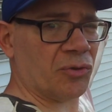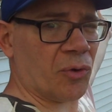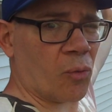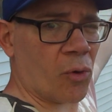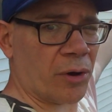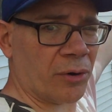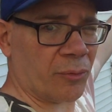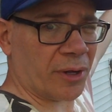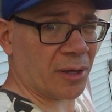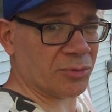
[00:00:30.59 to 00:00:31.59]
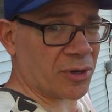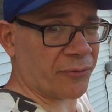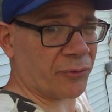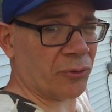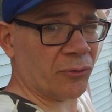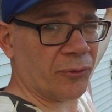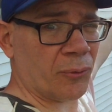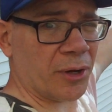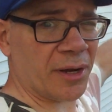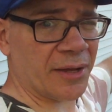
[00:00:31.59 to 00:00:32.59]
the water, when it comes off the roof
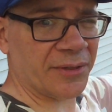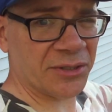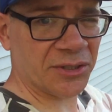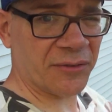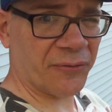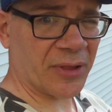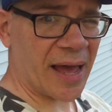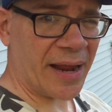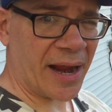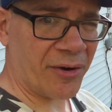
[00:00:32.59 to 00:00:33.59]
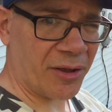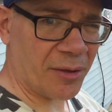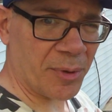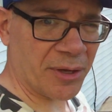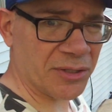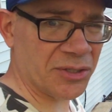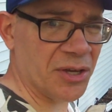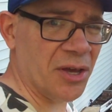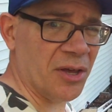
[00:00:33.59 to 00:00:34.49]
and whatnot, this is a flat area because